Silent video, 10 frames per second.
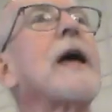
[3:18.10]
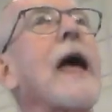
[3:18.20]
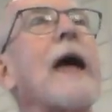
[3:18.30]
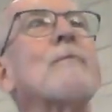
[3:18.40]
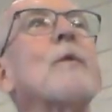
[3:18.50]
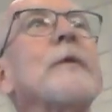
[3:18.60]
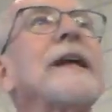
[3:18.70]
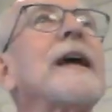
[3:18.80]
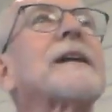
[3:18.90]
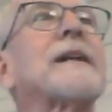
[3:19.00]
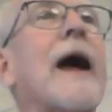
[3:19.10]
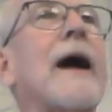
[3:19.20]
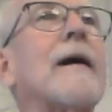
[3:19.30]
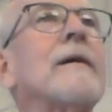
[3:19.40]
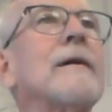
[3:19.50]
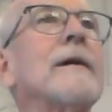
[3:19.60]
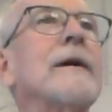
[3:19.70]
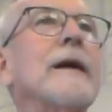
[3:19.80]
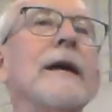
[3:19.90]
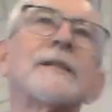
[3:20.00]
and when we get there,
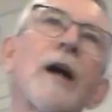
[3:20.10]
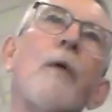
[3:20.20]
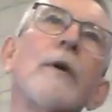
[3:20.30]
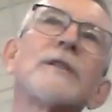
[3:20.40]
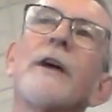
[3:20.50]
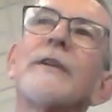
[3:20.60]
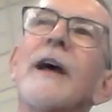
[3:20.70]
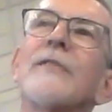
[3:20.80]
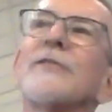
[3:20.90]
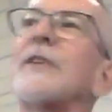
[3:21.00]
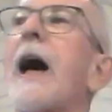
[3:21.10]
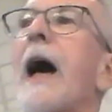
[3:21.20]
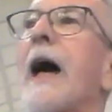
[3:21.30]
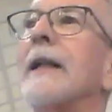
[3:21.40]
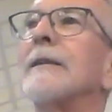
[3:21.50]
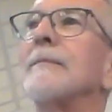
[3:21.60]
it's always on the other side.